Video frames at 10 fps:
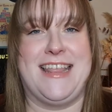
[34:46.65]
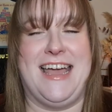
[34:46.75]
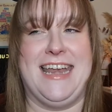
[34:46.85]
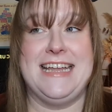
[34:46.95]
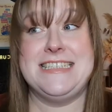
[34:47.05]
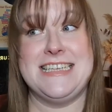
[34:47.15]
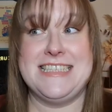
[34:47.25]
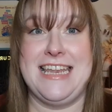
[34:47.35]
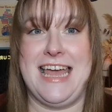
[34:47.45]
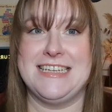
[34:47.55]
that in
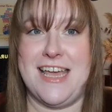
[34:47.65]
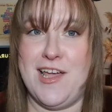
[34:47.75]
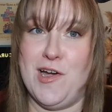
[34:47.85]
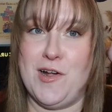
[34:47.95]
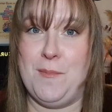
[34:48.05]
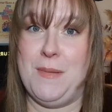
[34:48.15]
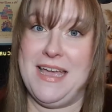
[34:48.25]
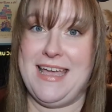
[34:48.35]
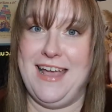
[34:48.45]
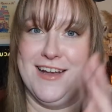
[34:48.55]
Disneyland I hung
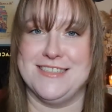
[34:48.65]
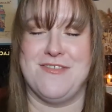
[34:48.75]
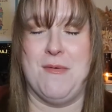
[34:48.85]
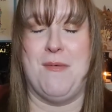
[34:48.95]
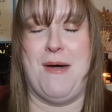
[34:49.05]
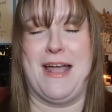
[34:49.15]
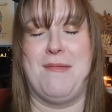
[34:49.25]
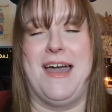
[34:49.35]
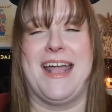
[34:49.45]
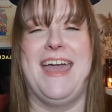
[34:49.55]
big ears from a
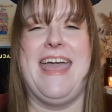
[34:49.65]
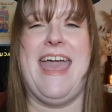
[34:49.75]
backpack